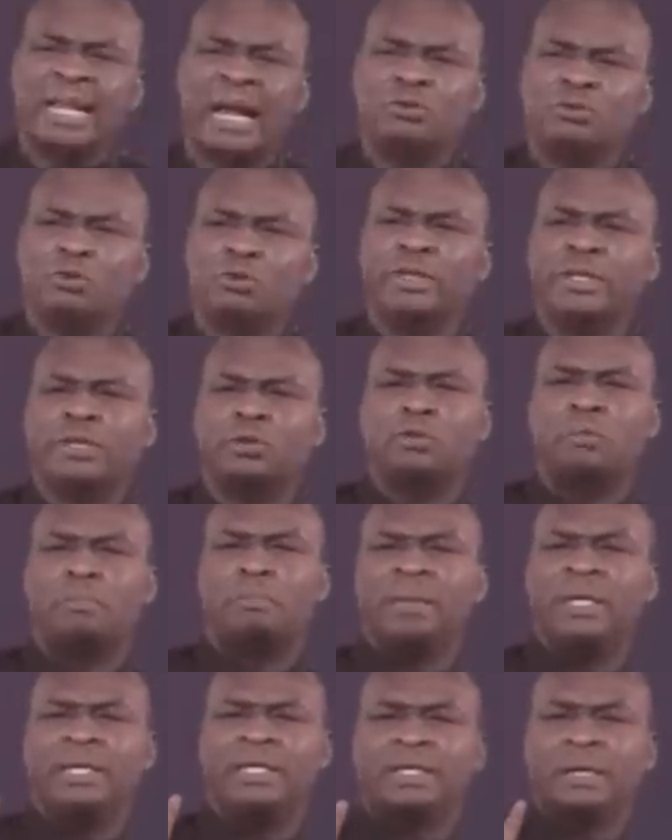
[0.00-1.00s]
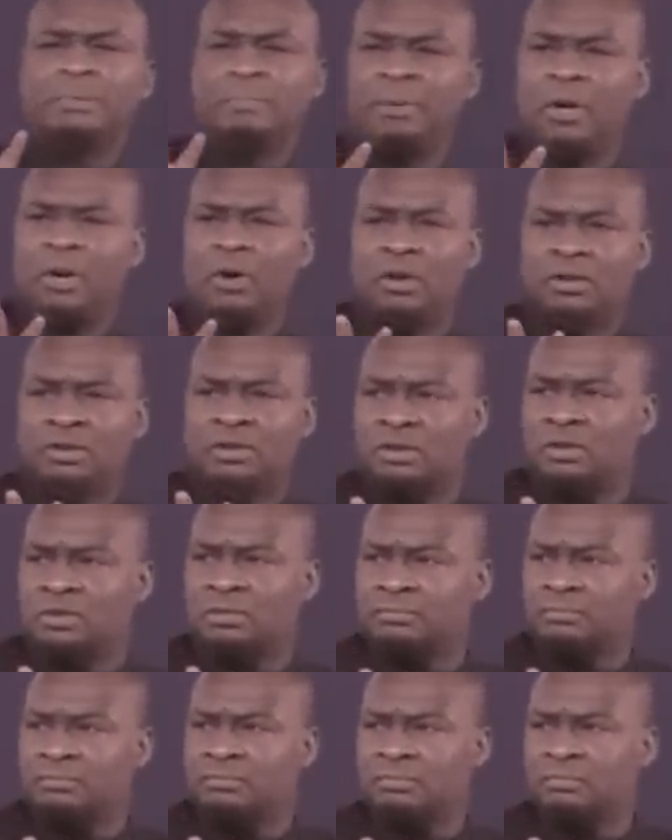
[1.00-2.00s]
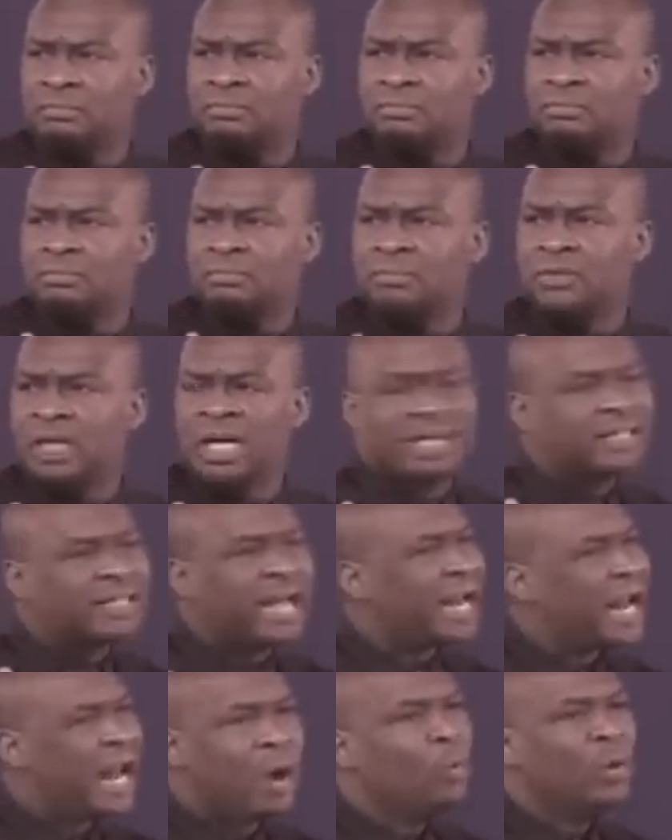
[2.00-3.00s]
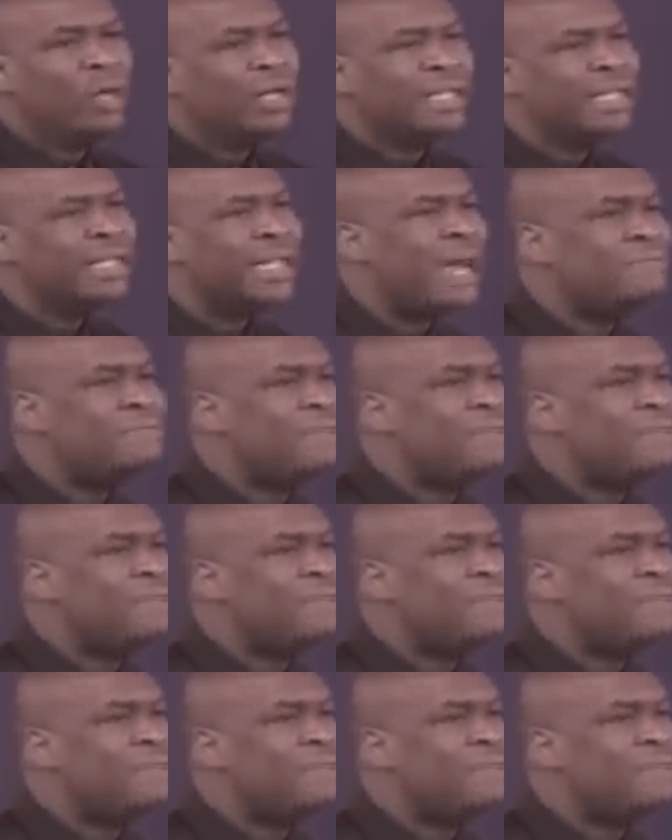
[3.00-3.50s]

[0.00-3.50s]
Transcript: you need to plead the blood. That I will never